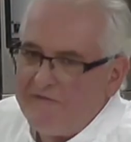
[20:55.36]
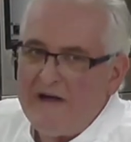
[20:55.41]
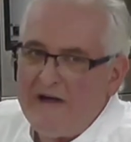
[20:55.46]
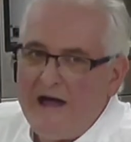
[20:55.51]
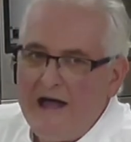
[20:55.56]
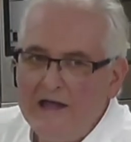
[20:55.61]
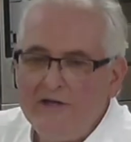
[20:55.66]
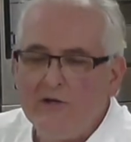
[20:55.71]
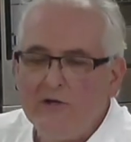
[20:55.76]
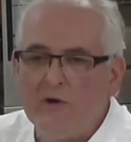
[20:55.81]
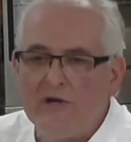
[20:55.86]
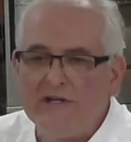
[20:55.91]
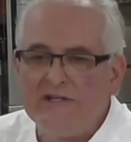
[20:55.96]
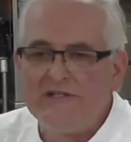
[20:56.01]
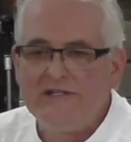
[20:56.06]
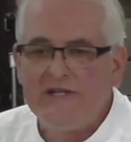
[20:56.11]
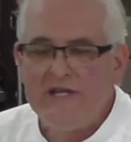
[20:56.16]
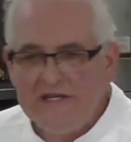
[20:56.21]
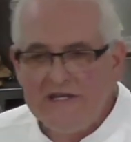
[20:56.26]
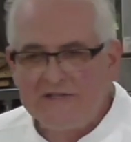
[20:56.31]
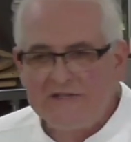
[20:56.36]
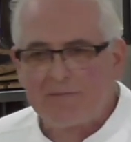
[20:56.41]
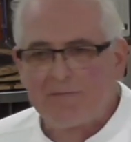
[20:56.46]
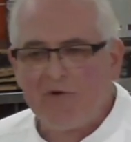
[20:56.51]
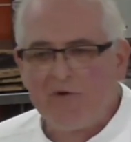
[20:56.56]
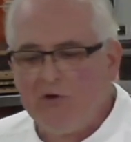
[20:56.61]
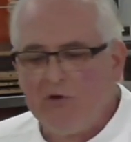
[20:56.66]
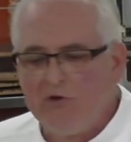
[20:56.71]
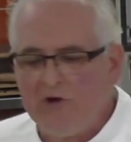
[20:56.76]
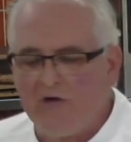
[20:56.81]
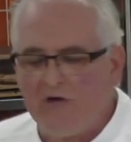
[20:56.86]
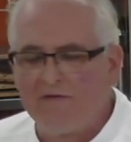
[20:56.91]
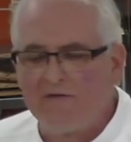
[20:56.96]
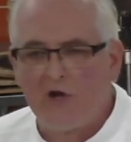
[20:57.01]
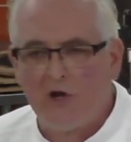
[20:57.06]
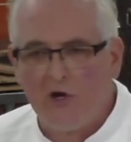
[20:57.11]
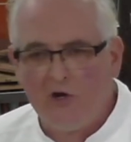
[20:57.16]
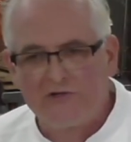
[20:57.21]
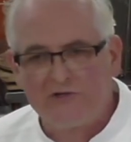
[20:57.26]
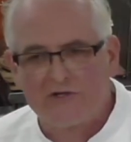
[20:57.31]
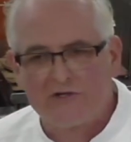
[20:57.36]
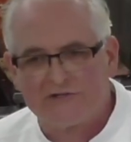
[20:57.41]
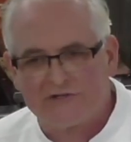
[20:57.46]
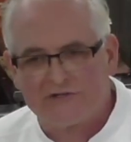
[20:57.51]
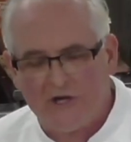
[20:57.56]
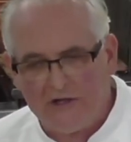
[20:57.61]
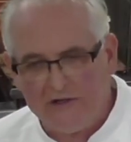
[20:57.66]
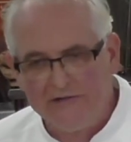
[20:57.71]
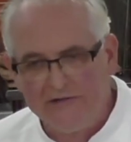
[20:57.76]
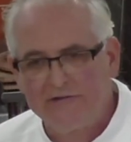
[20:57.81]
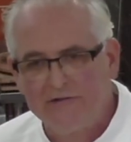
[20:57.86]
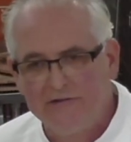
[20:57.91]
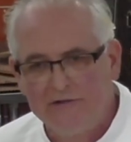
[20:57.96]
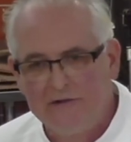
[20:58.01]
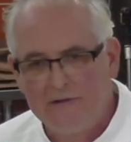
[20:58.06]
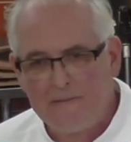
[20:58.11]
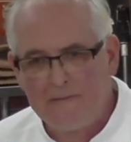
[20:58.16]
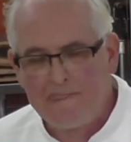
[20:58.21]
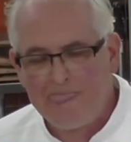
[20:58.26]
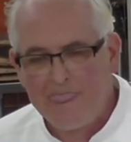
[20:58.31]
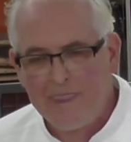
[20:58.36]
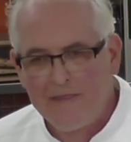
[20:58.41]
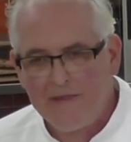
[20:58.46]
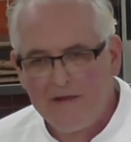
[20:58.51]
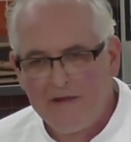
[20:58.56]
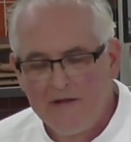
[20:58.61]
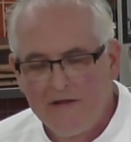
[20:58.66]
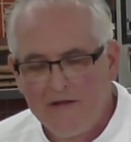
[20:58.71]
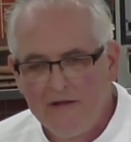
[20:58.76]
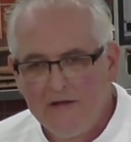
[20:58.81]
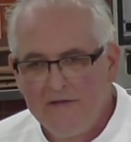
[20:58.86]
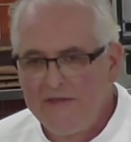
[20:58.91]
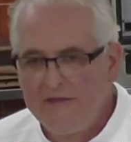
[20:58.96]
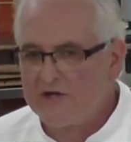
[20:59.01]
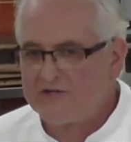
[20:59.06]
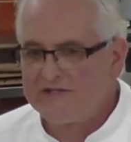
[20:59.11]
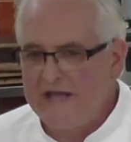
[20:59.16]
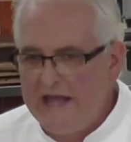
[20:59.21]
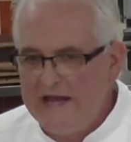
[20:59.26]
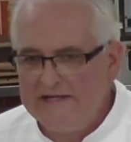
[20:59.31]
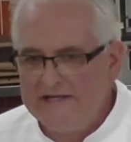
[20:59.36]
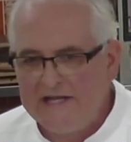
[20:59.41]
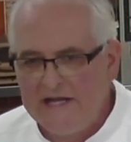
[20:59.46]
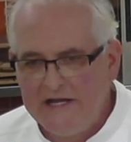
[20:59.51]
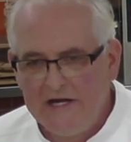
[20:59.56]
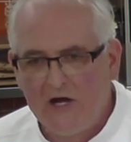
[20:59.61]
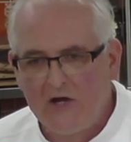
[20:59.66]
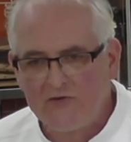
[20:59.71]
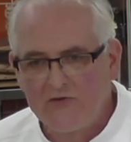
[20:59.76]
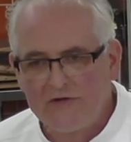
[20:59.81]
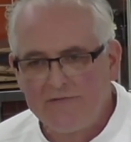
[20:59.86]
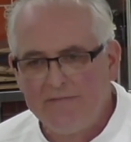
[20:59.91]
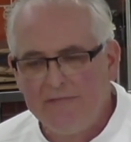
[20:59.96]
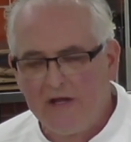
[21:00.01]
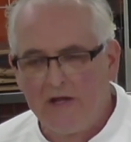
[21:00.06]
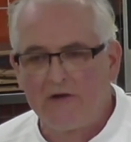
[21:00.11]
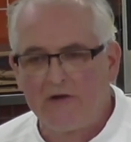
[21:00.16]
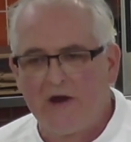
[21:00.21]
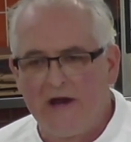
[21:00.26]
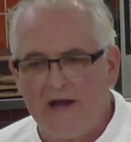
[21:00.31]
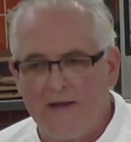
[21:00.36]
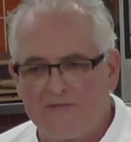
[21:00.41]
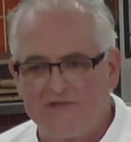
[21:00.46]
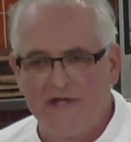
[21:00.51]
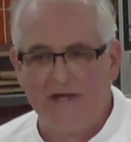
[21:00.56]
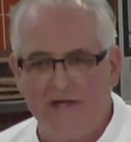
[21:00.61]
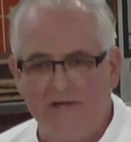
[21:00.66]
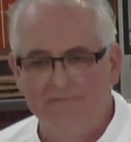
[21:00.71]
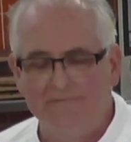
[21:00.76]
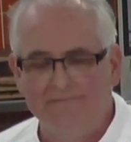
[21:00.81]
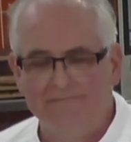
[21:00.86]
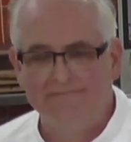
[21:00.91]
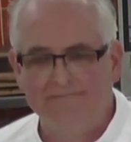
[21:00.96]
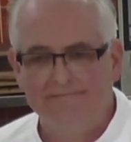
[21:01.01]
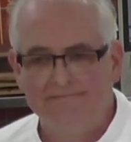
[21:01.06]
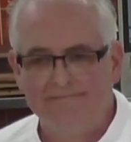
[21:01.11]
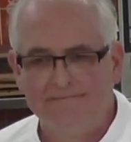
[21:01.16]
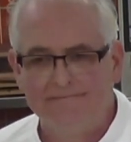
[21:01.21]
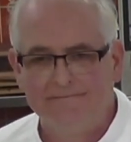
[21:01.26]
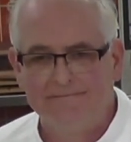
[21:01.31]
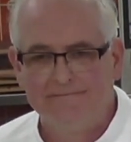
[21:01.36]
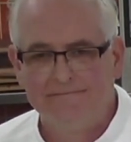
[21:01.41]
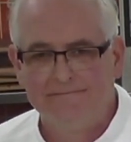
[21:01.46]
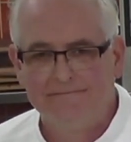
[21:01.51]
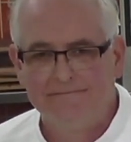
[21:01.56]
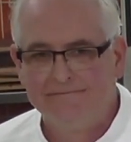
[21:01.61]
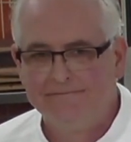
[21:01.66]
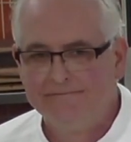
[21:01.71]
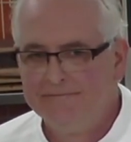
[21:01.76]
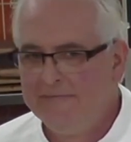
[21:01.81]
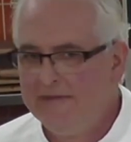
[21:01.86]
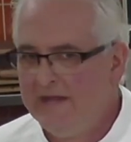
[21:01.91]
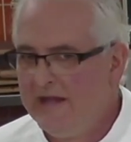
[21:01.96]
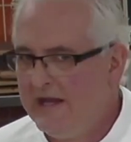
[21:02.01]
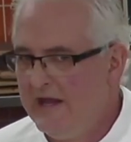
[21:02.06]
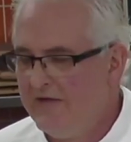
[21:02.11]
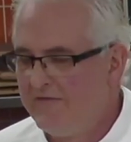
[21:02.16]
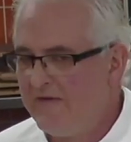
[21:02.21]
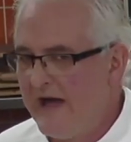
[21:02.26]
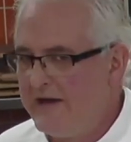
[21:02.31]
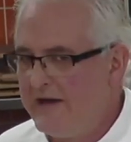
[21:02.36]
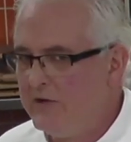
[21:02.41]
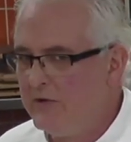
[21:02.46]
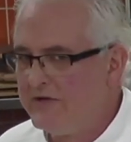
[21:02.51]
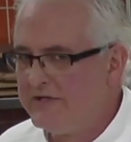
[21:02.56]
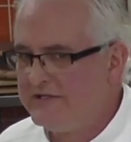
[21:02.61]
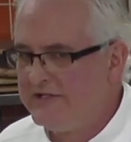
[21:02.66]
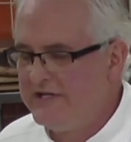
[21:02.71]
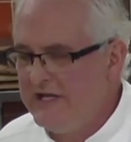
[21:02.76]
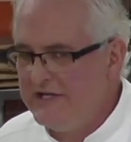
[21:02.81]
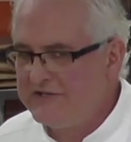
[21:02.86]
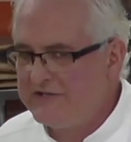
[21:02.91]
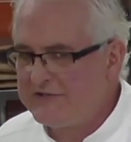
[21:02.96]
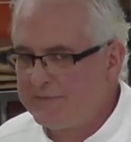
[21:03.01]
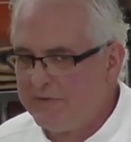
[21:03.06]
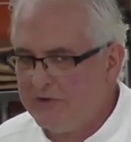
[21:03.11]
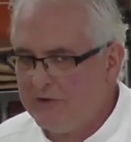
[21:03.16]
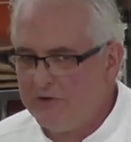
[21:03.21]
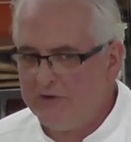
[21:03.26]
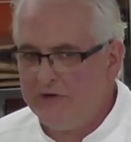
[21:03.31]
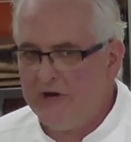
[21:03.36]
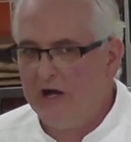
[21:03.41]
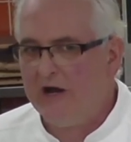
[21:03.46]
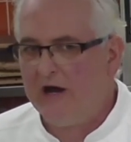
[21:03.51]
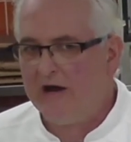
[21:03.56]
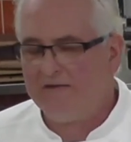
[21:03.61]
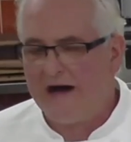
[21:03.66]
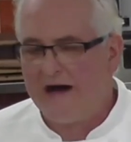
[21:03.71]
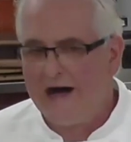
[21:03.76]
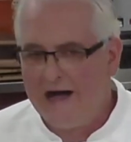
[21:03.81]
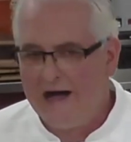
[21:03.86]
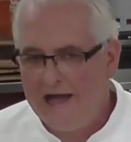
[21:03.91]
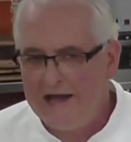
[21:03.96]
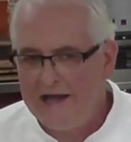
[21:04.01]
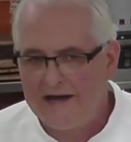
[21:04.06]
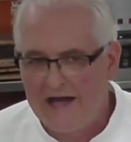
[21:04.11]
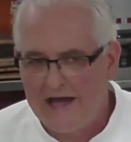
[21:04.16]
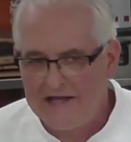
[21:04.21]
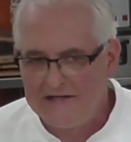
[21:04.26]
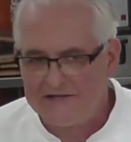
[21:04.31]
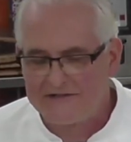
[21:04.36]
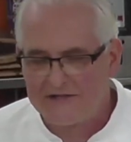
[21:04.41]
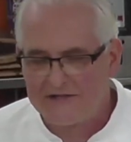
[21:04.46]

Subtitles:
if I do a teaspoon of kosher salt, there's 1,800 milligrams in it. If I do a teaspoon of iodized